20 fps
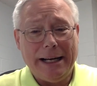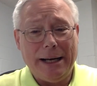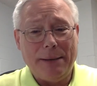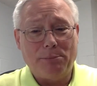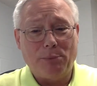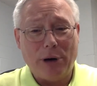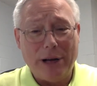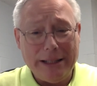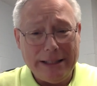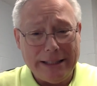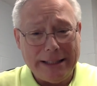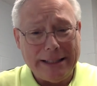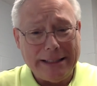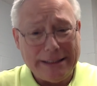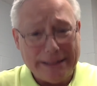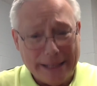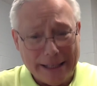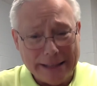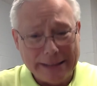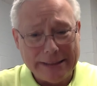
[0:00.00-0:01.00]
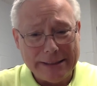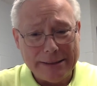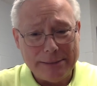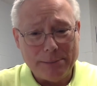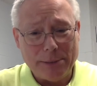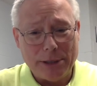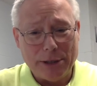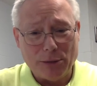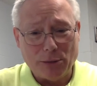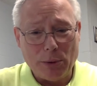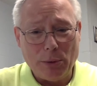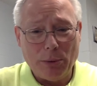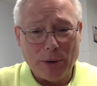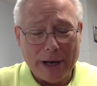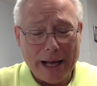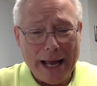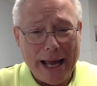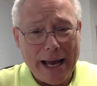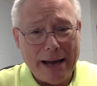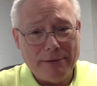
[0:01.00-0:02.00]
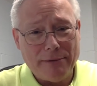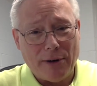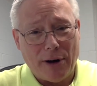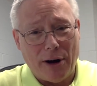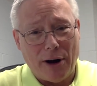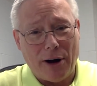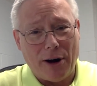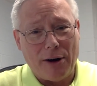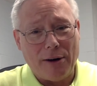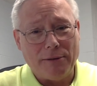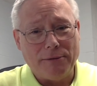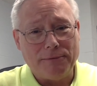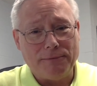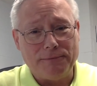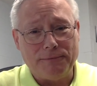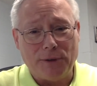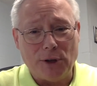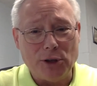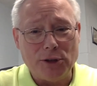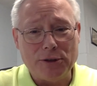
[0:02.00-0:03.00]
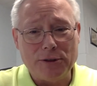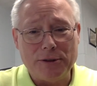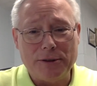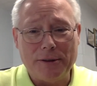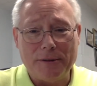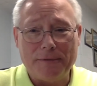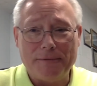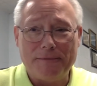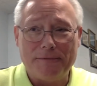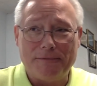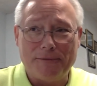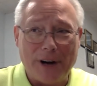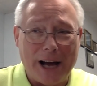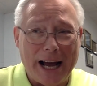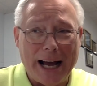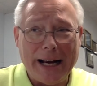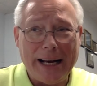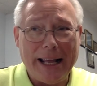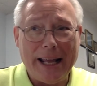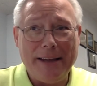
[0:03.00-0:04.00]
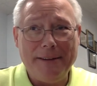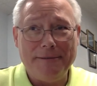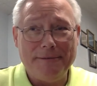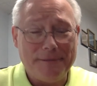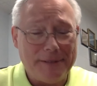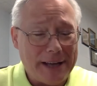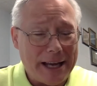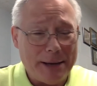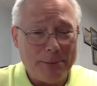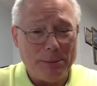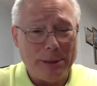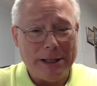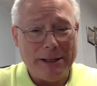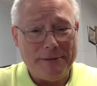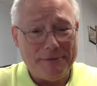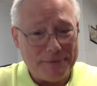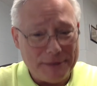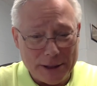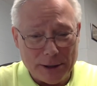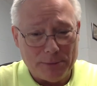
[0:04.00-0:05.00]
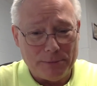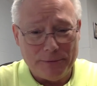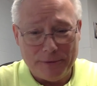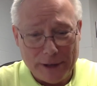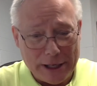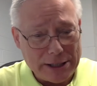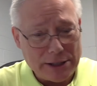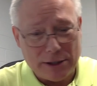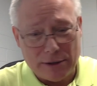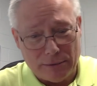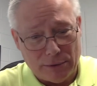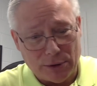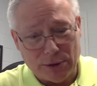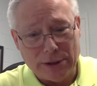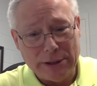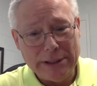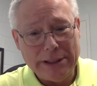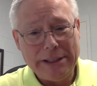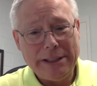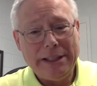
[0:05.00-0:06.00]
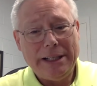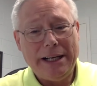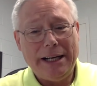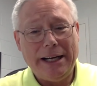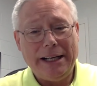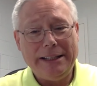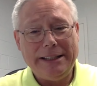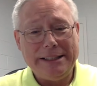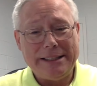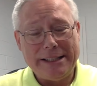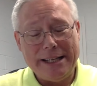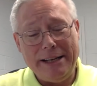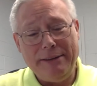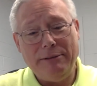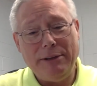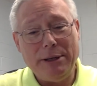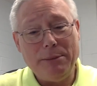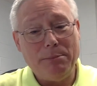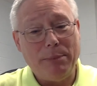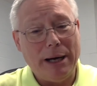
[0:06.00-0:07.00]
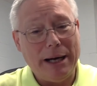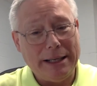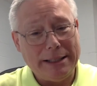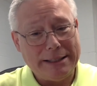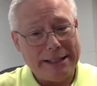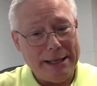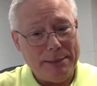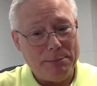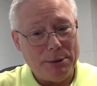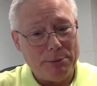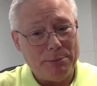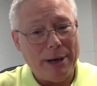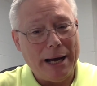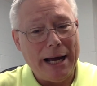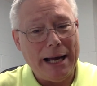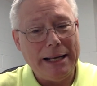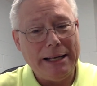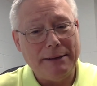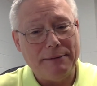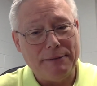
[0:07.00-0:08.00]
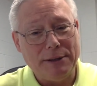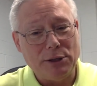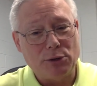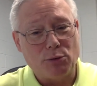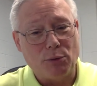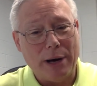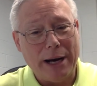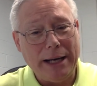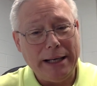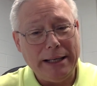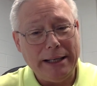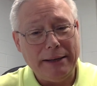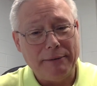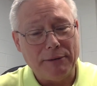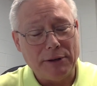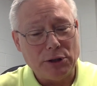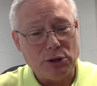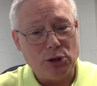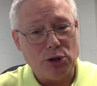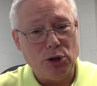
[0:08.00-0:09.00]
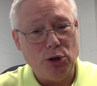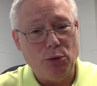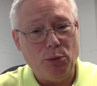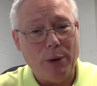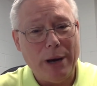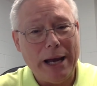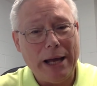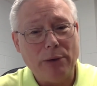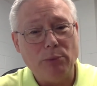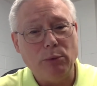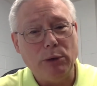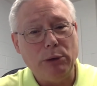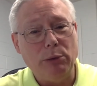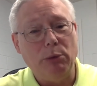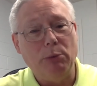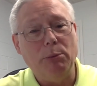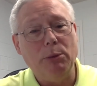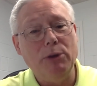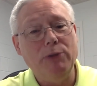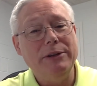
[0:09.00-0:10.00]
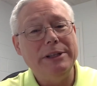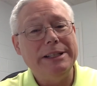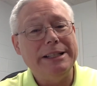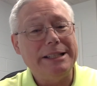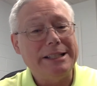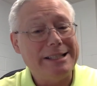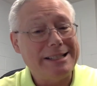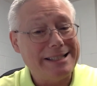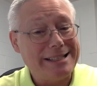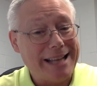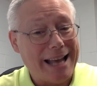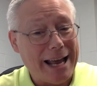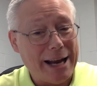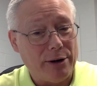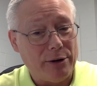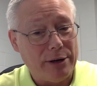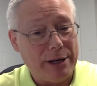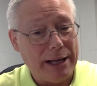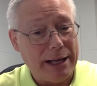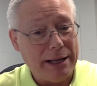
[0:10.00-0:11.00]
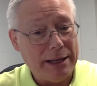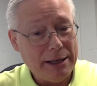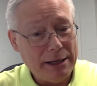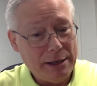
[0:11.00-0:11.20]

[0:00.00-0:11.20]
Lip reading: Pray that it doesn't, because we want to have our first Friday family film festival this evening. But keep in mind, if it's raining, if it's too wet, we will move it to Saturday.